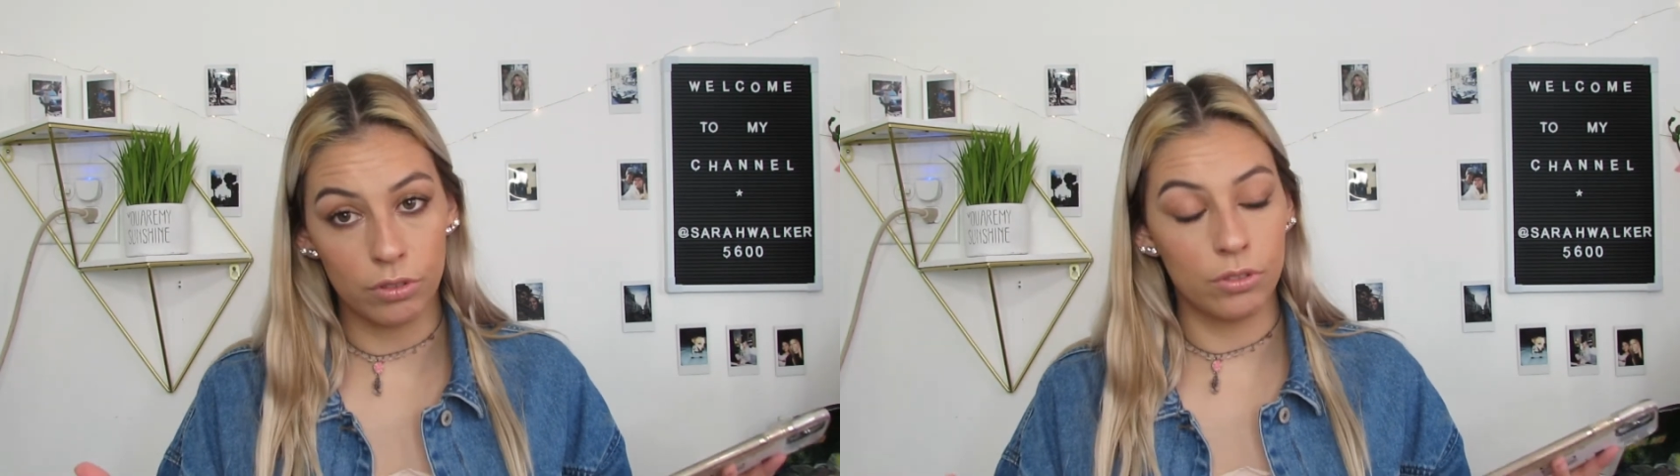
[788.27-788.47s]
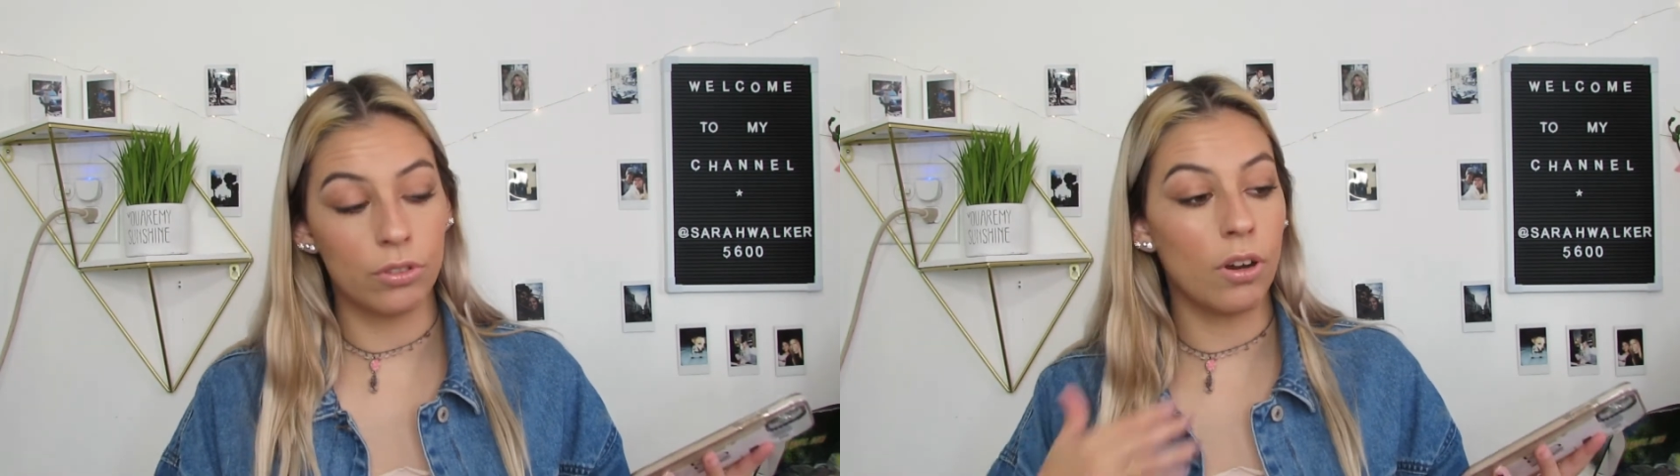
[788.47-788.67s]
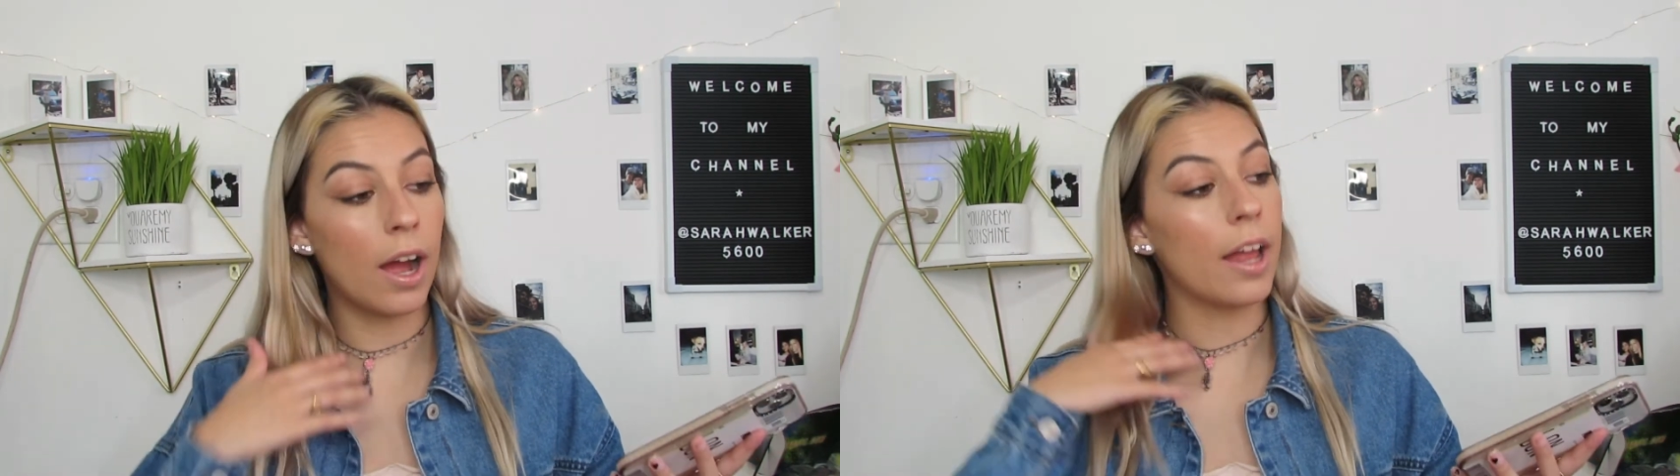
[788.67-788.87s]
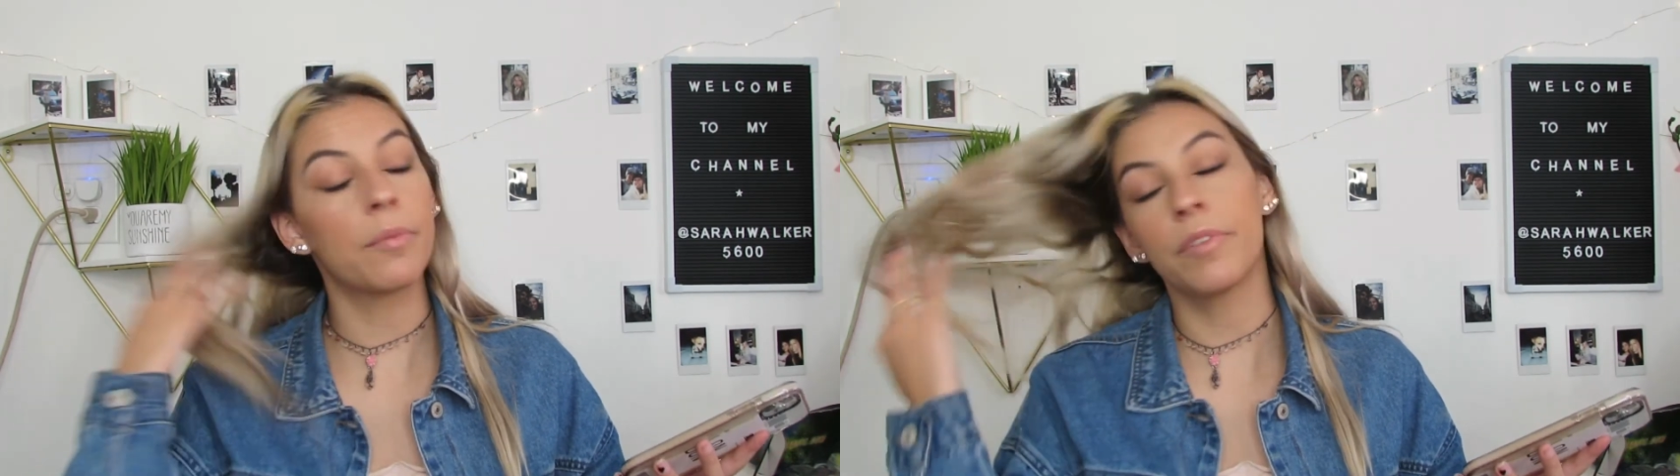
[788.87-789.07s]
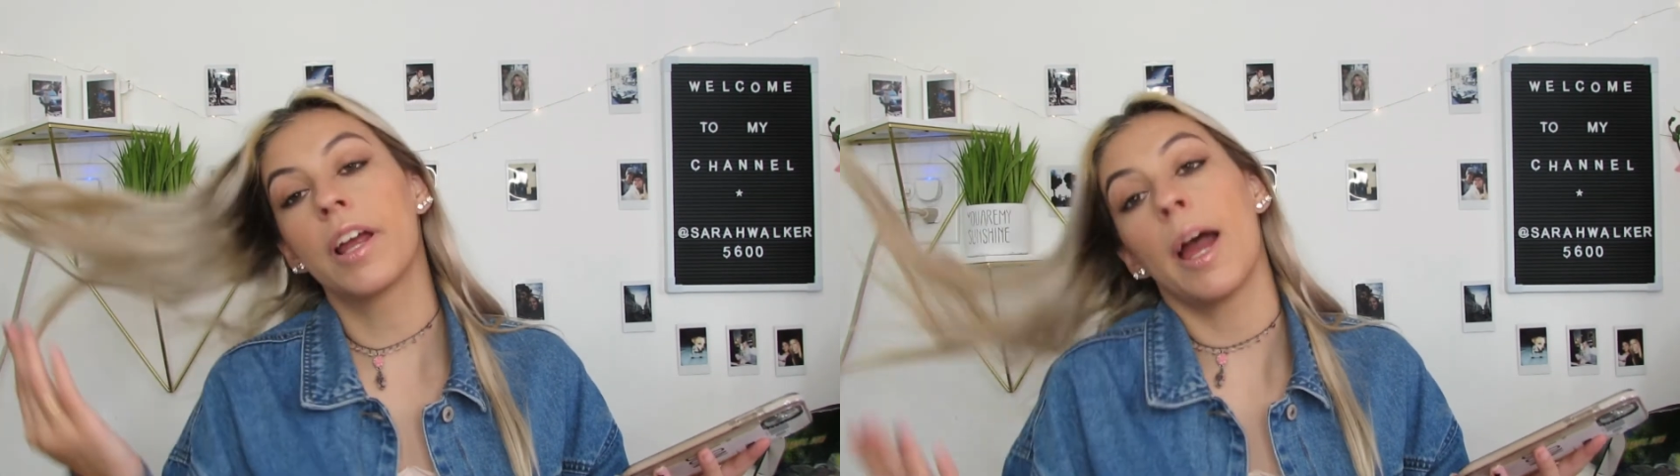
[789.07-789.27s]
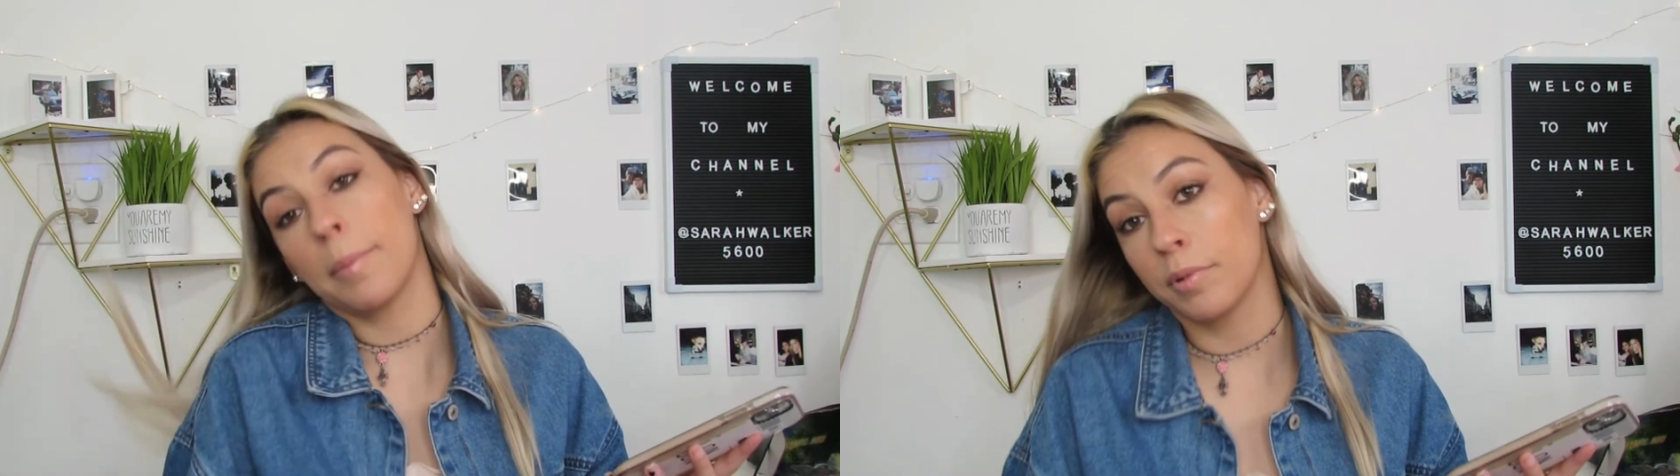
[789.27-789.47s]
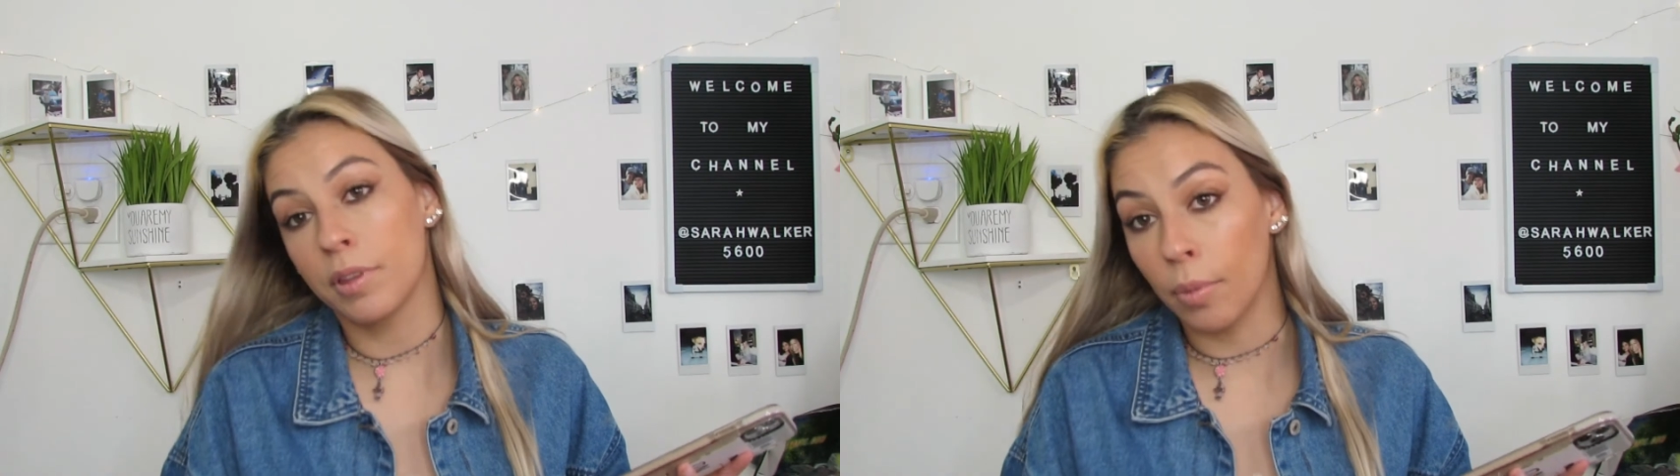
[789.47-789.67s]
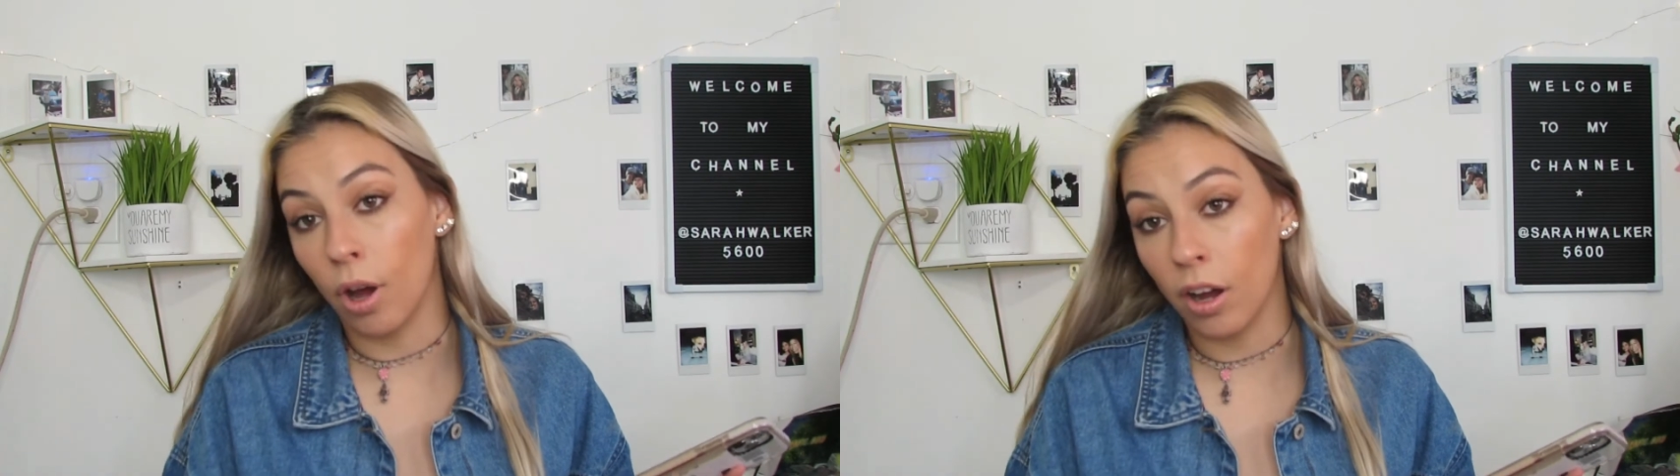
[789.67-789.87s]
So I am very happy with the
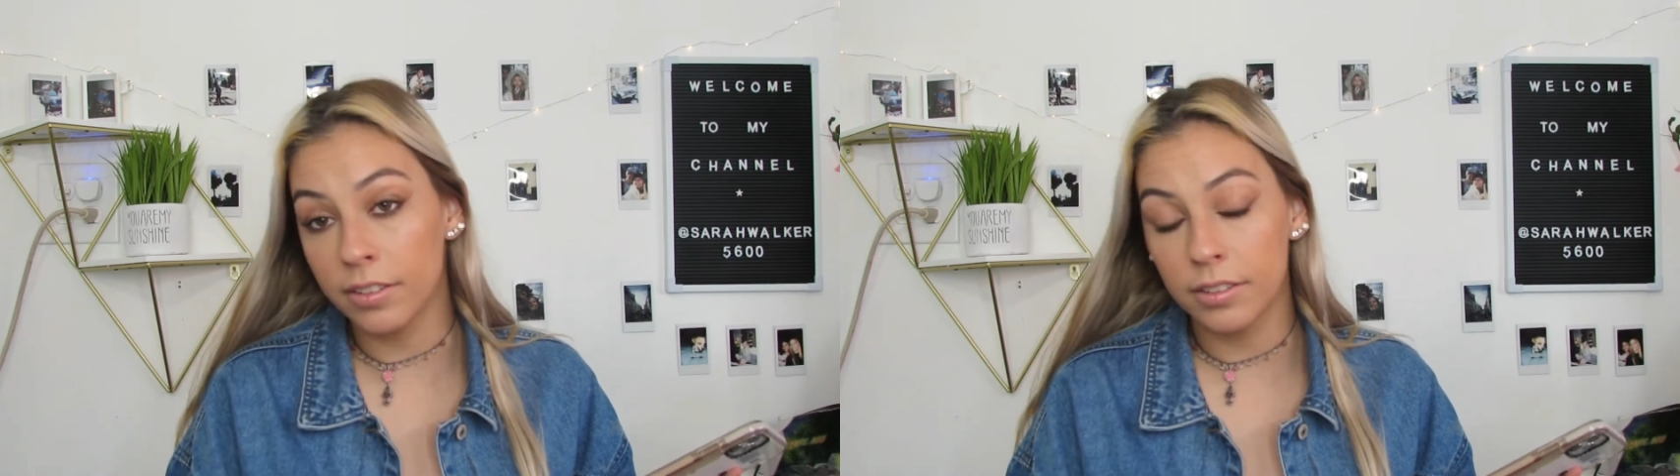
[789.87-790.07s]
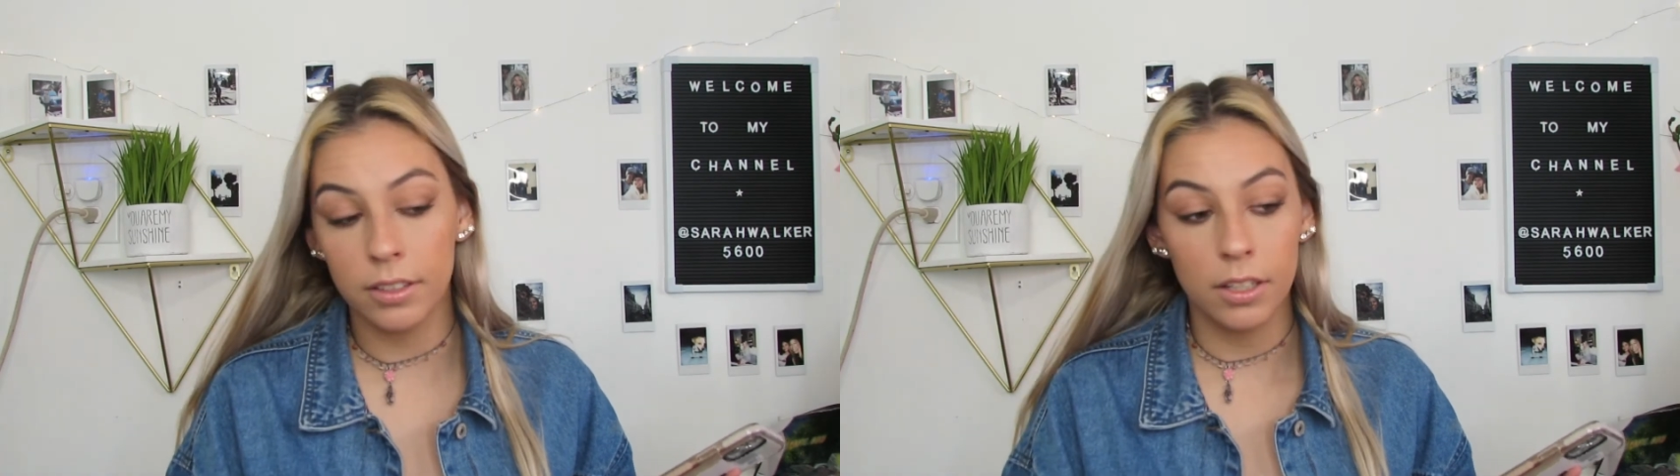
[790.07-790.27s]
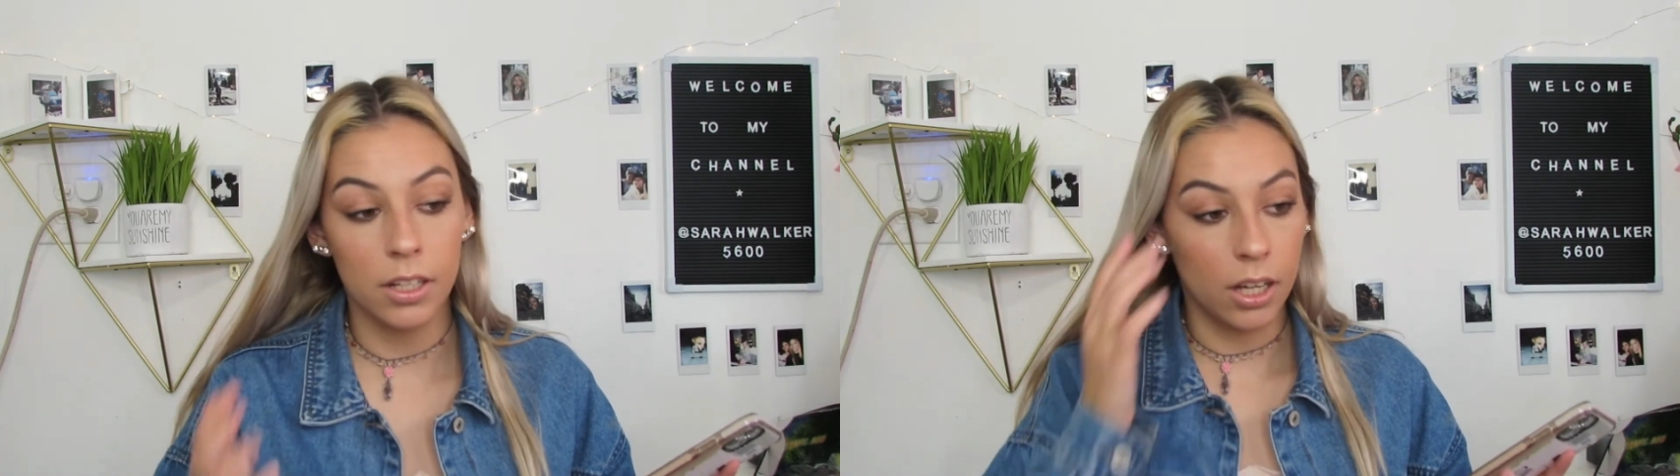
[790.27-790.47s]
box.